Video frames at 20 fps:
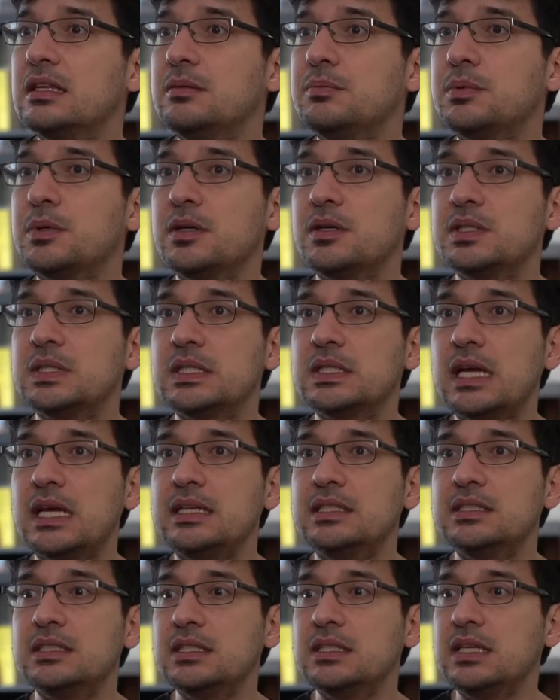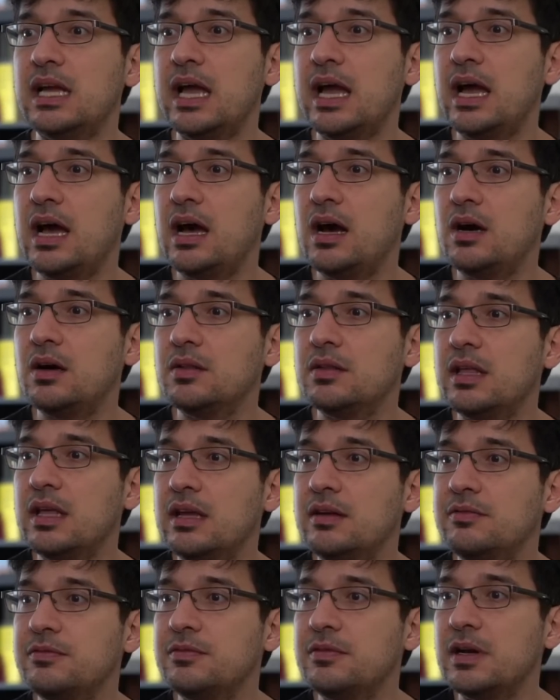precisely how they
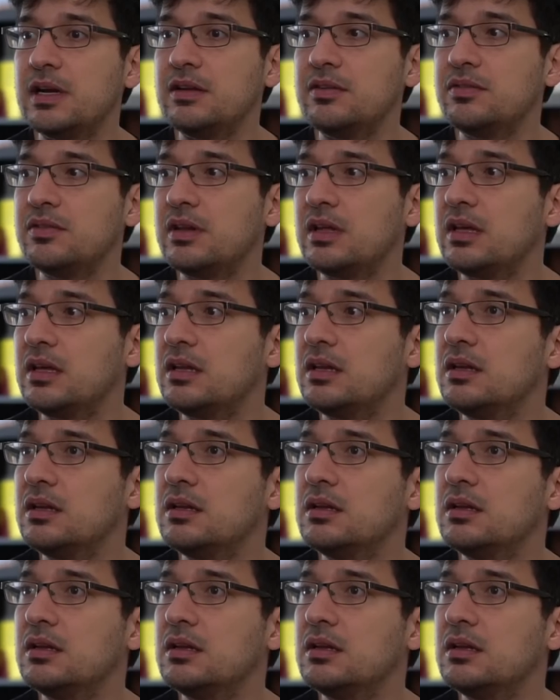phrased it.